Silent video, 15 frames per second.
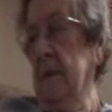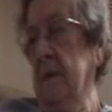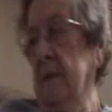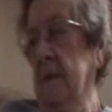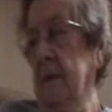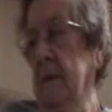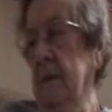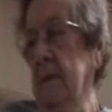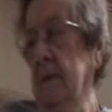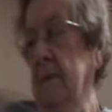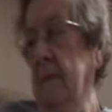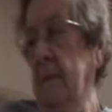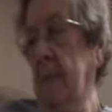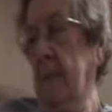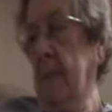
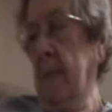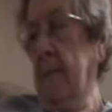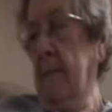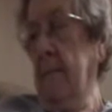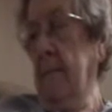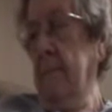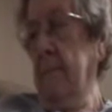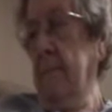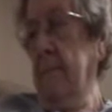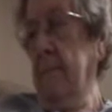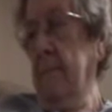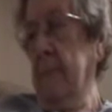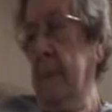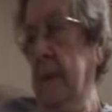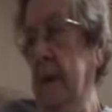What was school like?
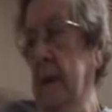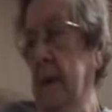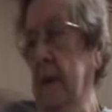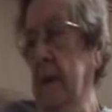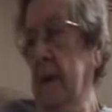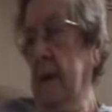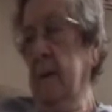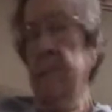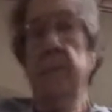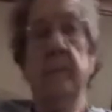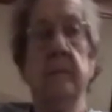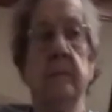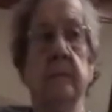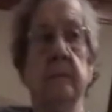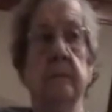What do you remember about
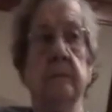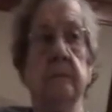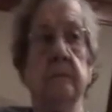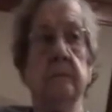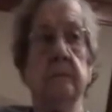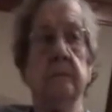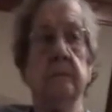school?